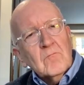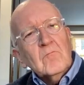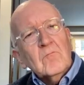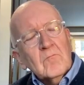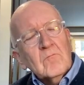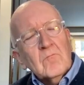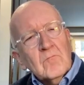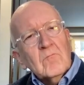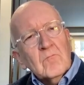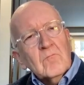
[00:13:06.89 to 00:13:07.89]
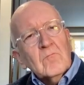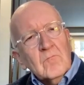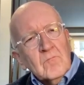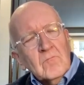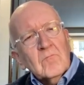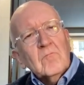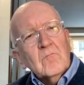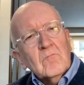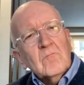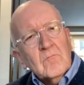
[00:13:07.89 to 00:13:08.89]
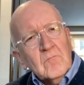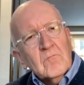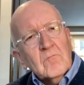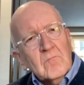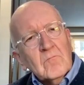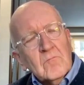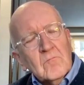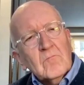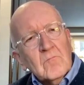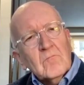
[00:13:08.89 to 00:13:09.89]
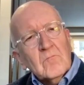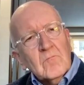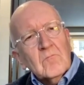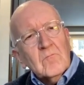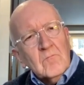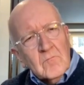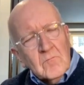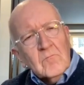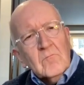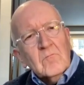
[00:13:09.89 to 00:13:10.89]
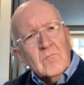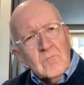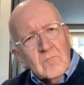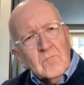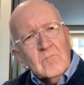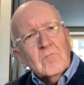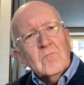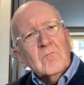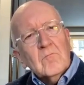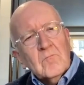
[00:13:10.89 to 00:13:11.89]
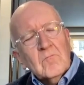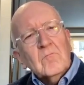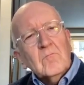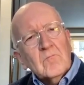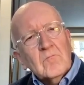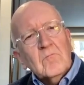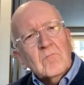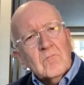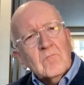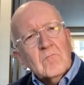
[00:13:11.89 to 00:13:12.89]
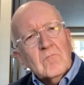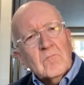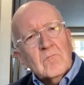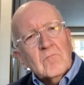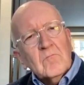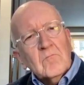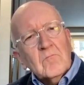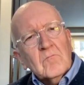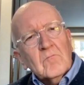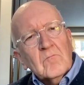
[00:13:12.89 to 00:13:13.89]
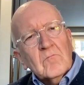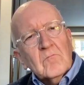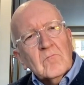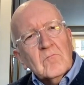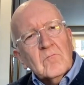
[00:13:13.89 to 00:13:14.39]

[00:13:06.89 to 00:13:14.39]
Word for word: He can look at any device and take it apart, put it back together, and understand the technicalities of that. But he's also an artist.